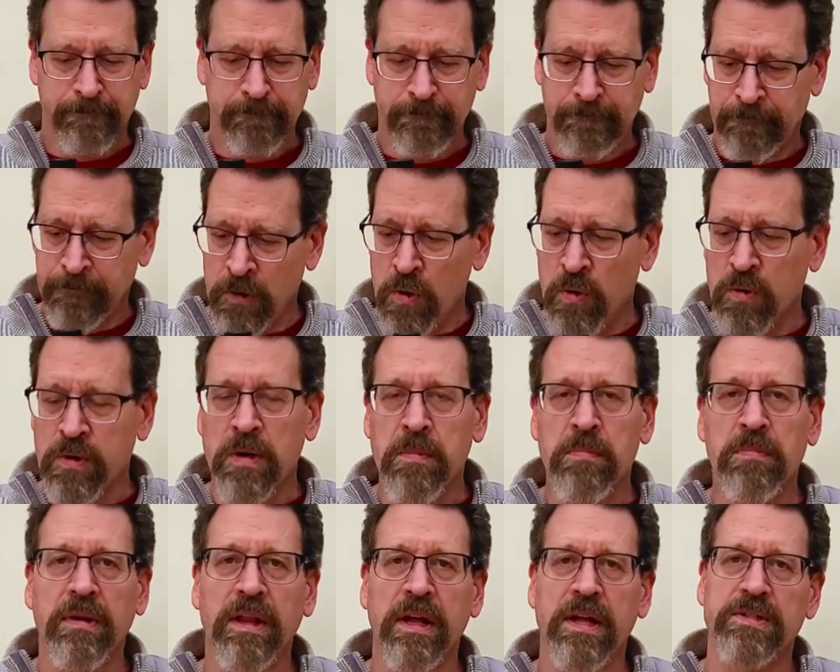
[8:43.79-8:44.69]
no
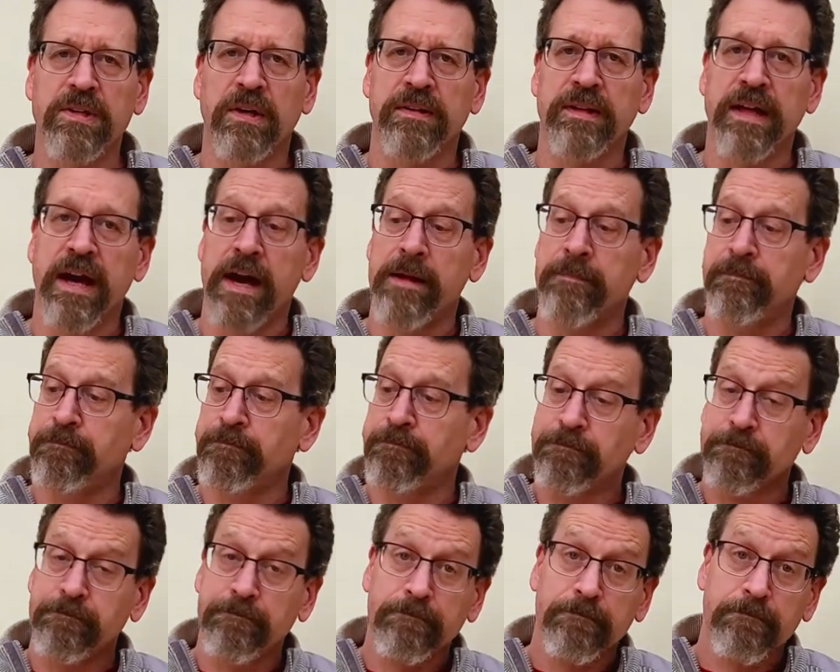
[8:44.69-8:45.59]
complaints on that.
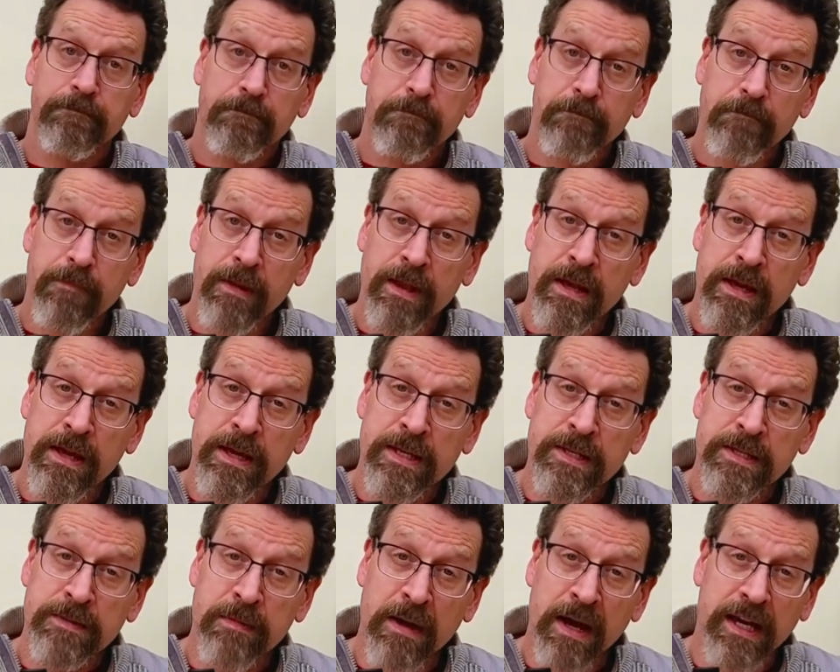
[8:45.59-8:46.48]

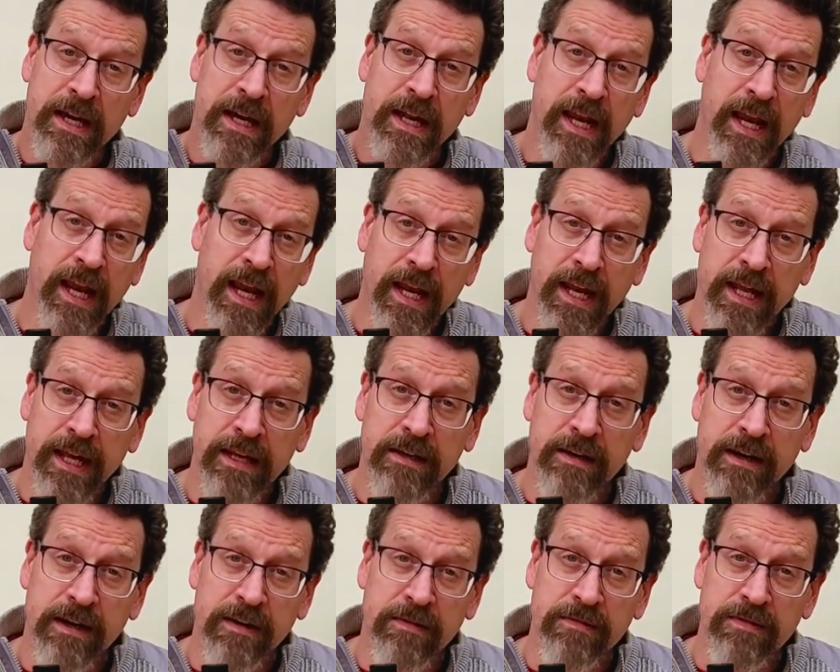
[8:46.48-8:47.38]
Is my Canadian
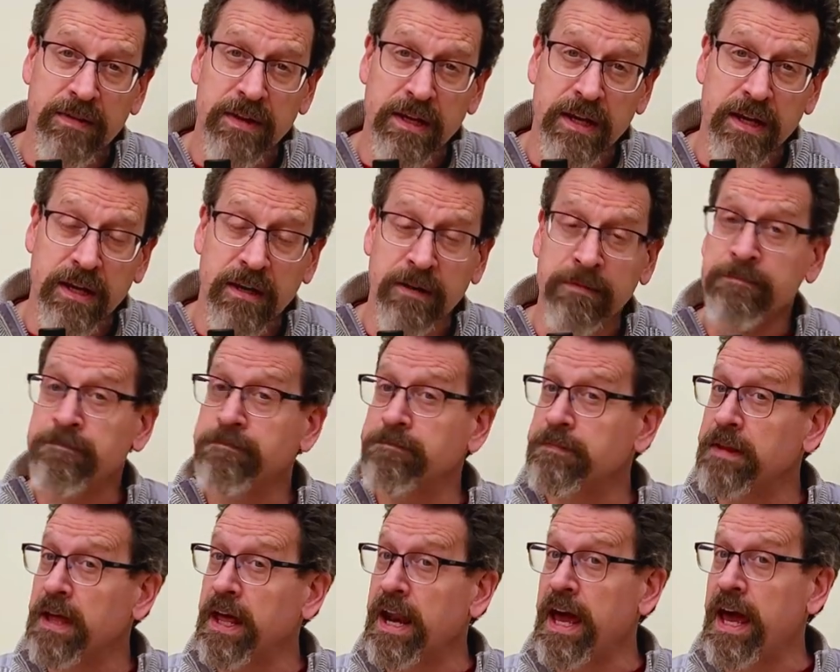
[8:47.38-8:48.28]
of the year
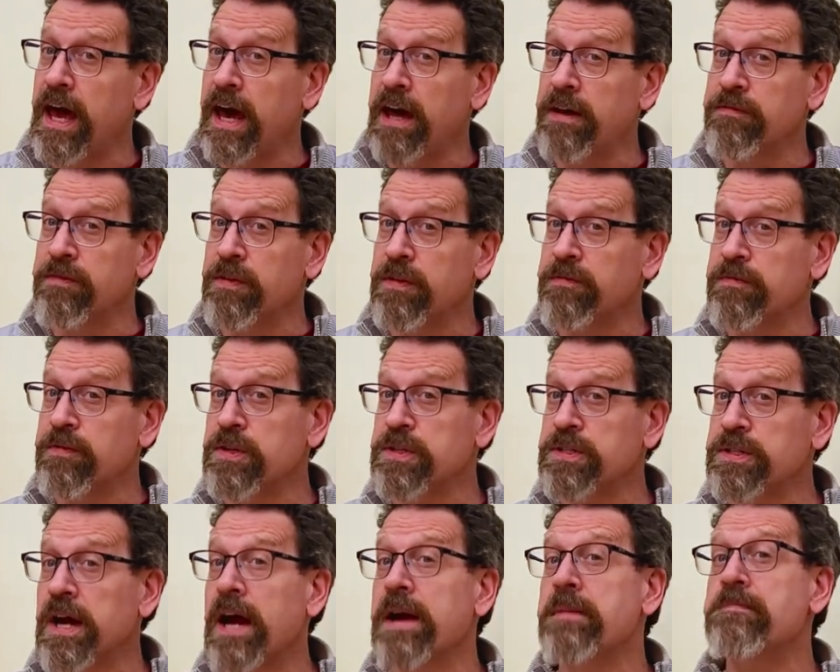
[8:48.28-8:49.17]
that I had for the first
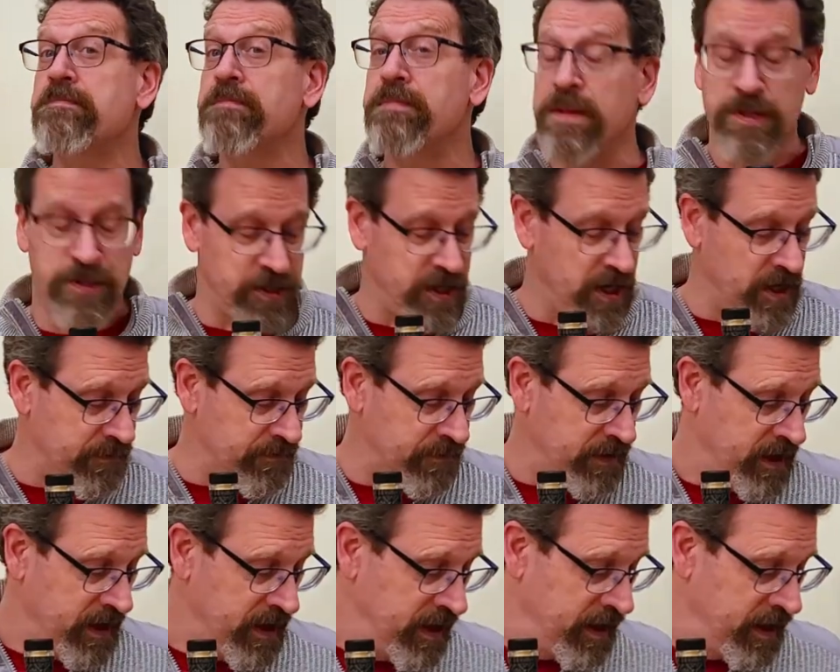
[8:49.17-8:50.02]
time this year.